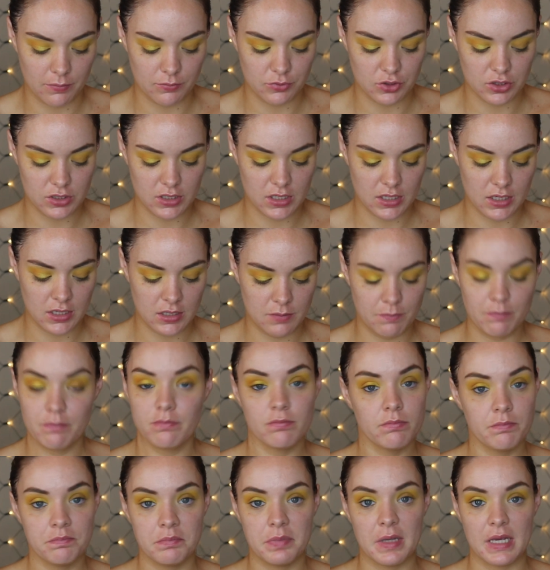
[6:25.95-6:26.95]
I'm just going to
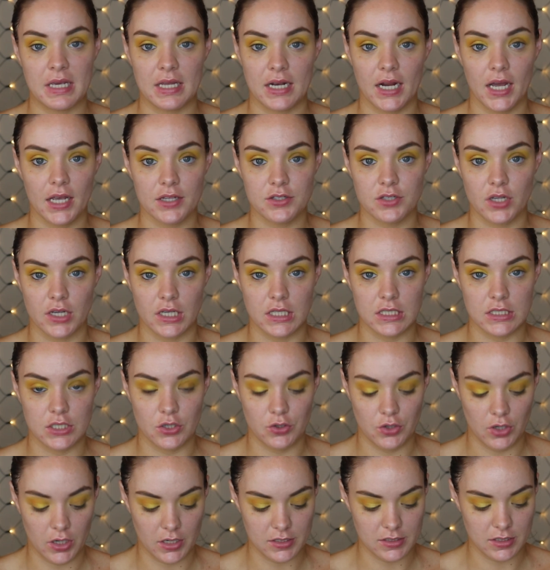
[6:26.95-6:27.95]
pick it out so I can
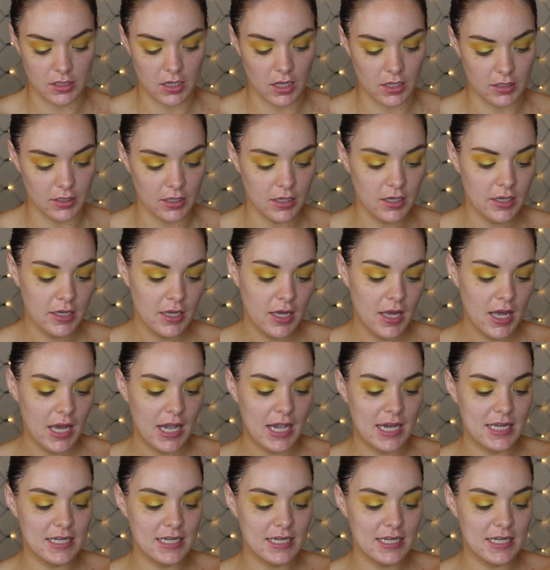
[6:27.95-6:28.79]
tell you guys the color.